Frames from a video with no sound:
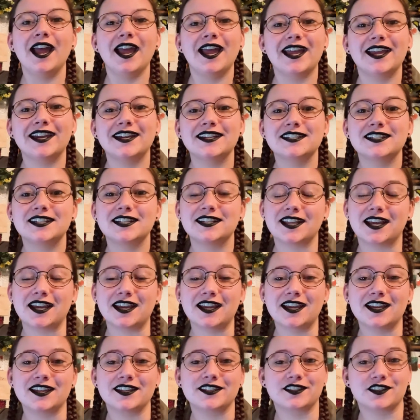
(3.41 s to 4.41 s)
and today
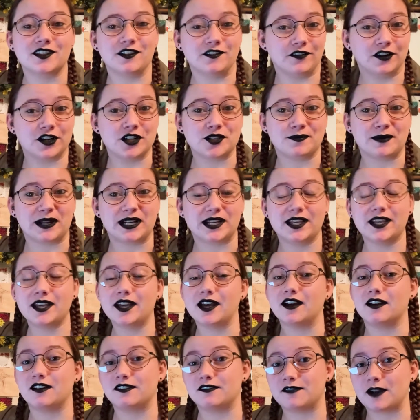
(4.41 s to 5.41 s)
is the first Monday
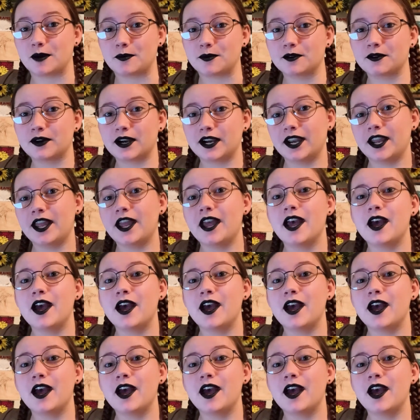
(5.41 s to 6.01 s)
of February,